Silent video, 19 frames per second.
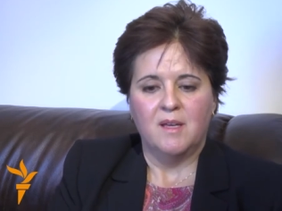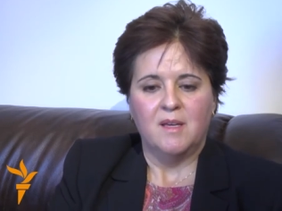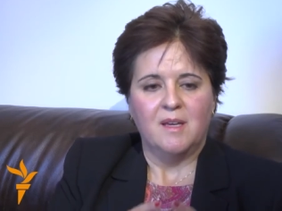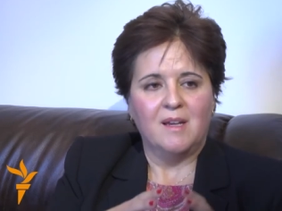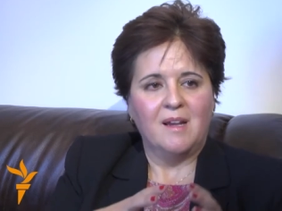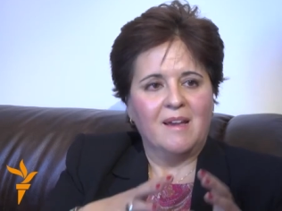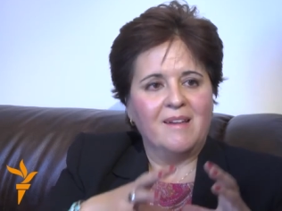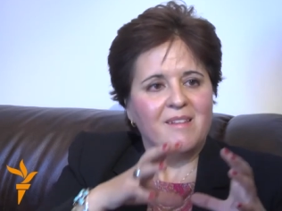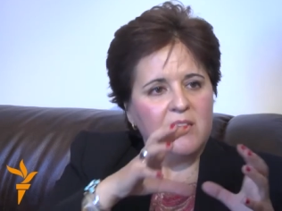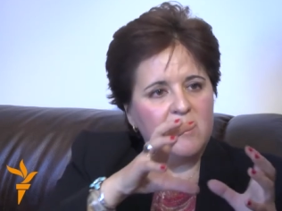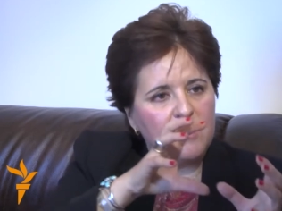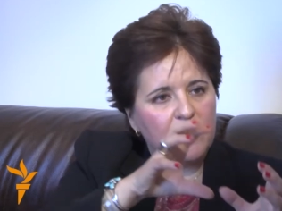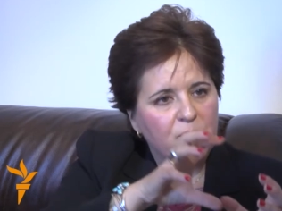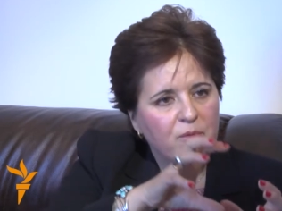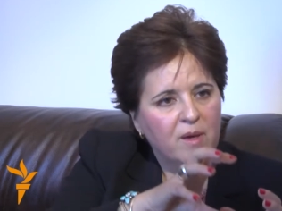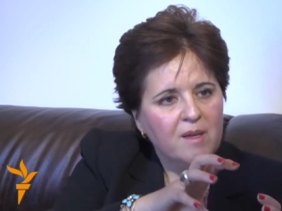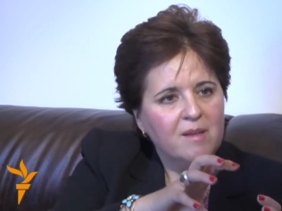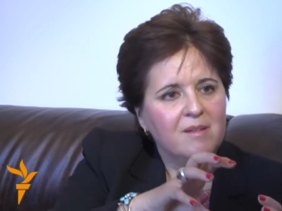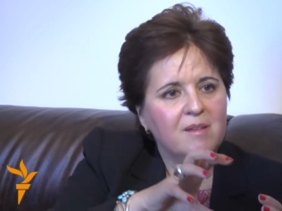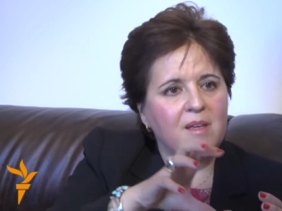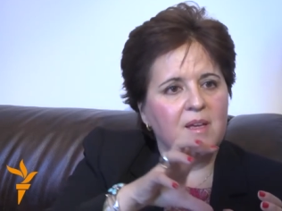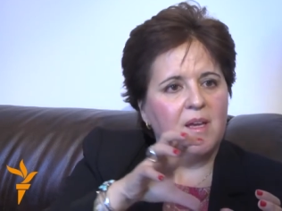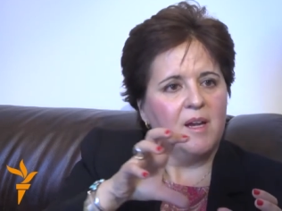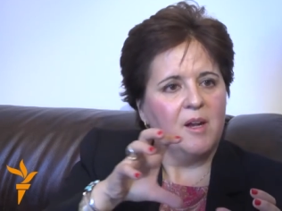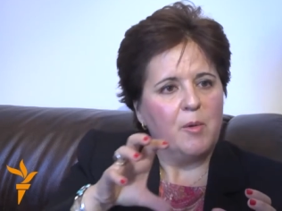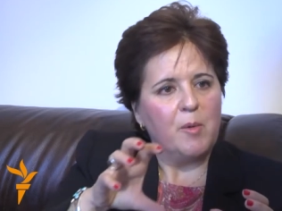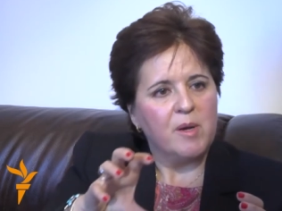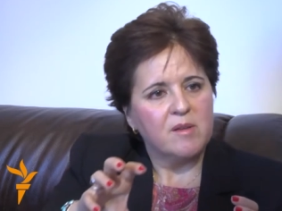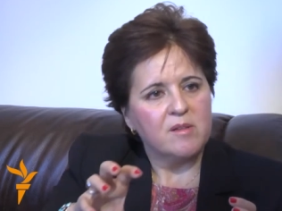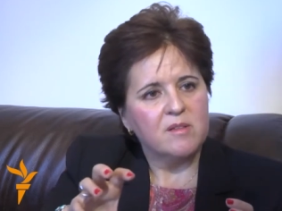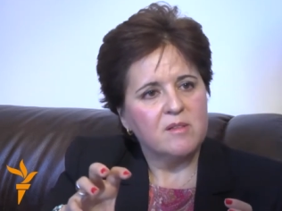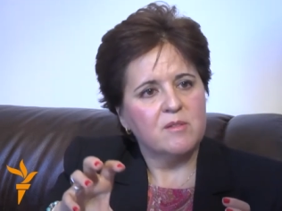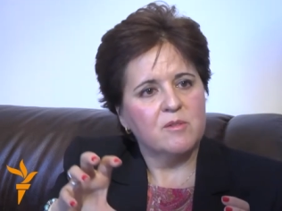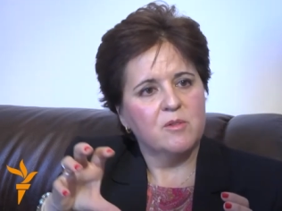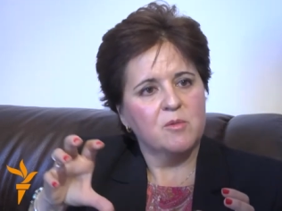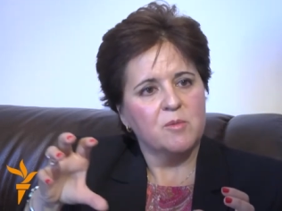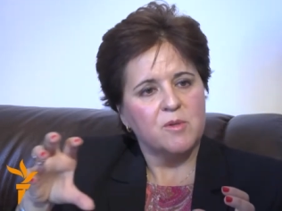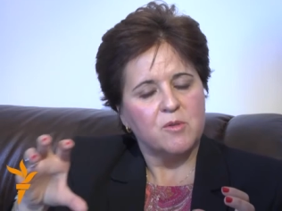in identifying the
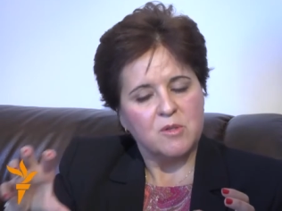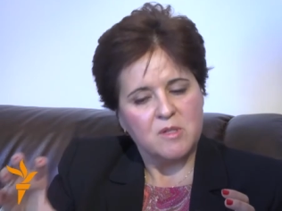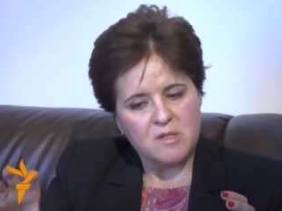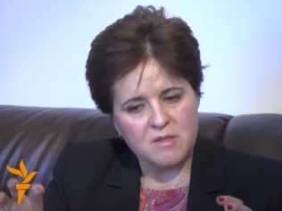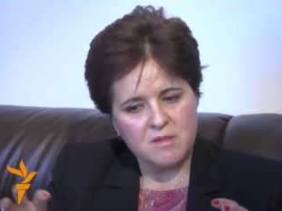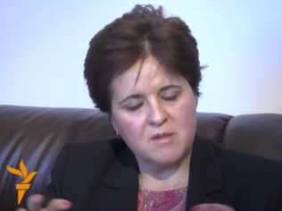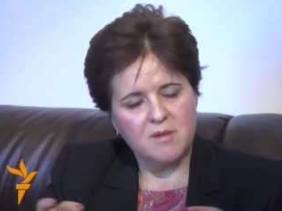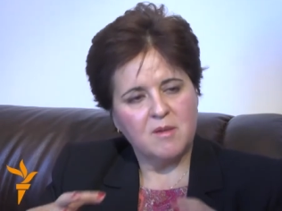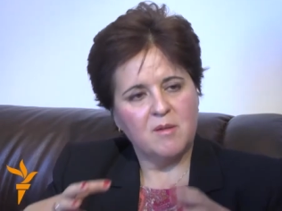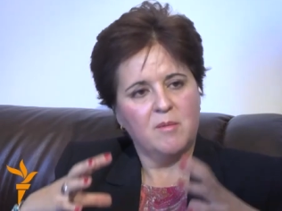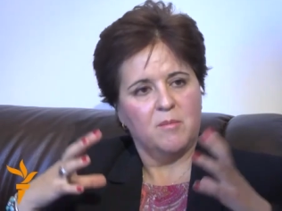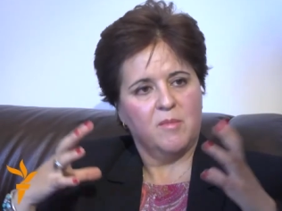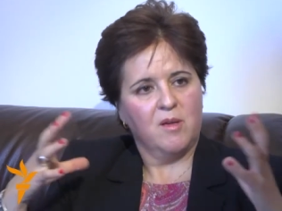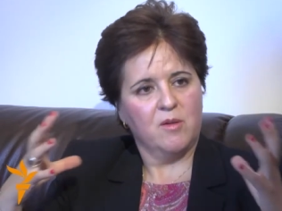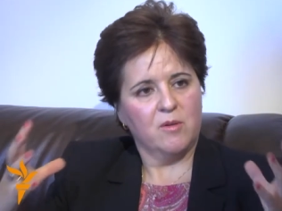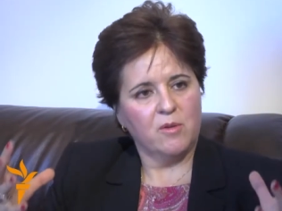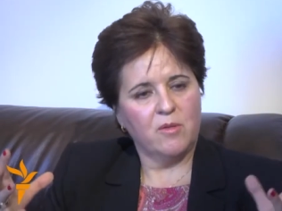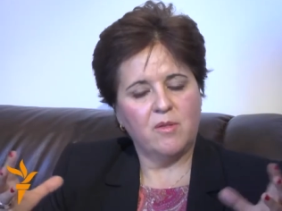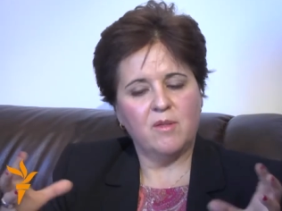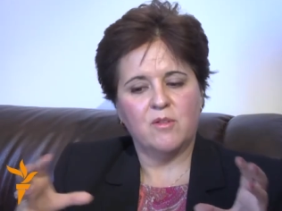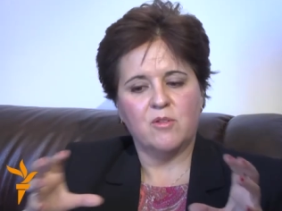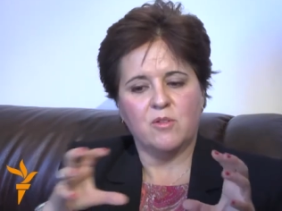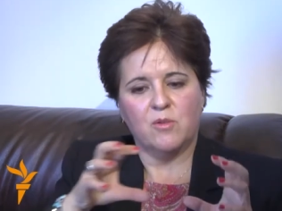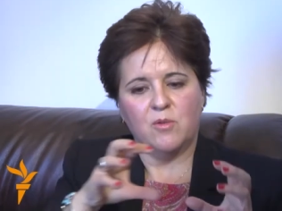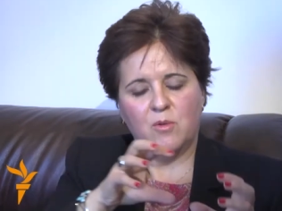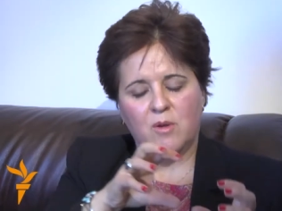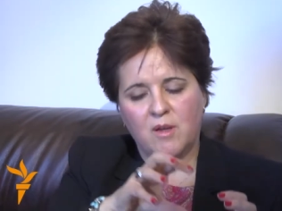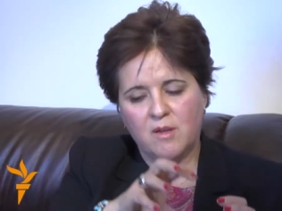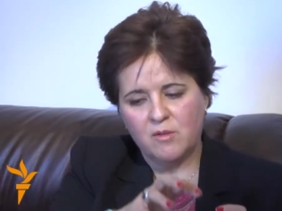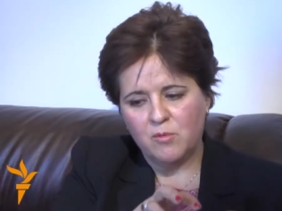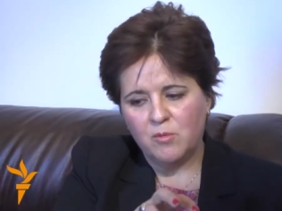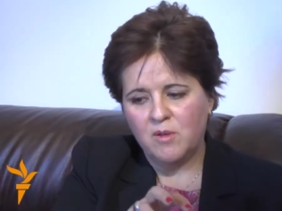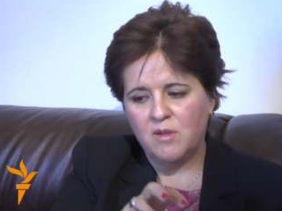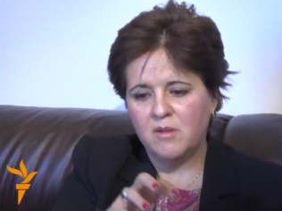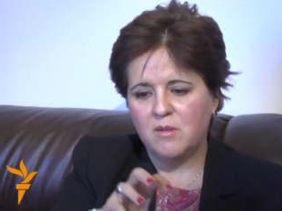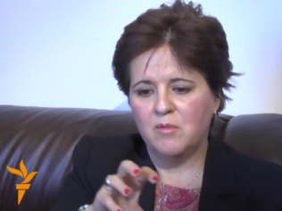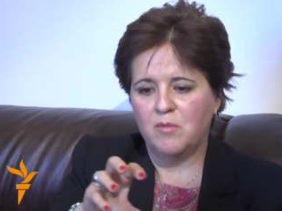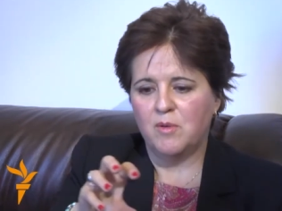areas, because this is a major thing, so you have to
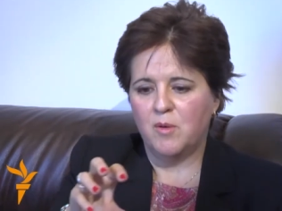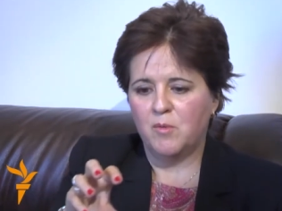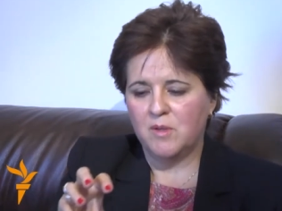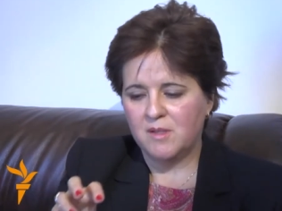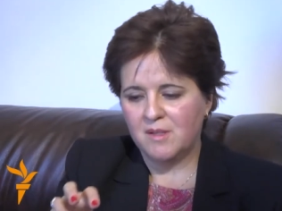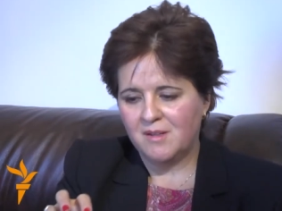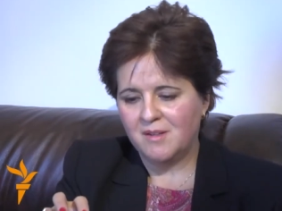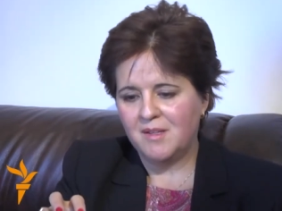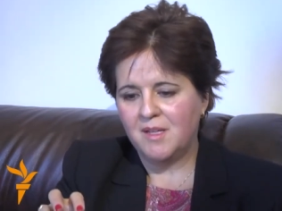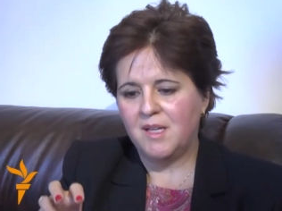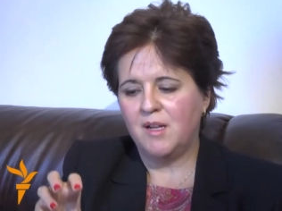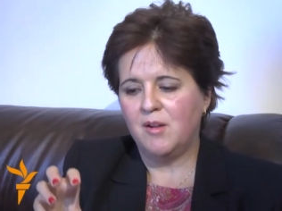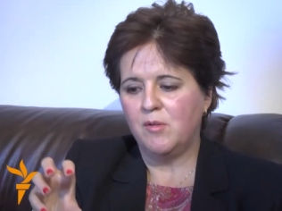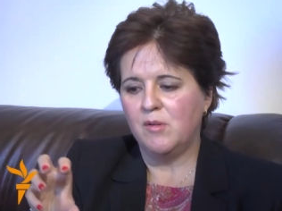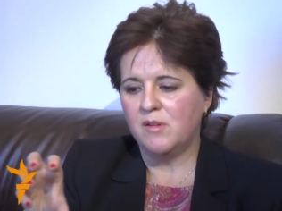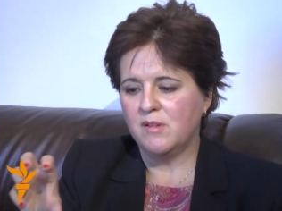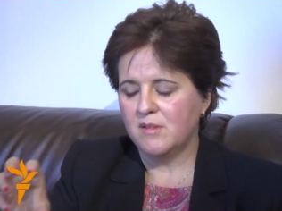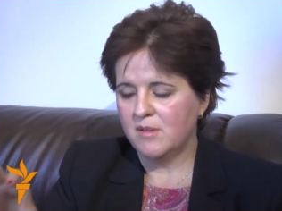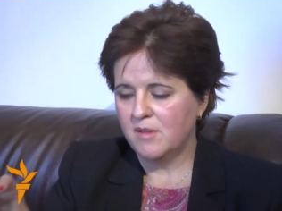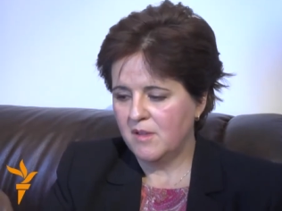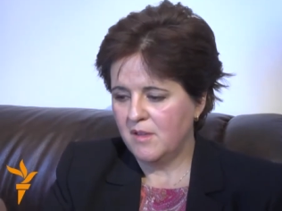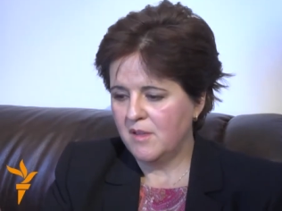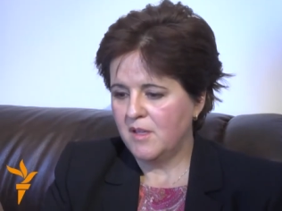identify what are the areas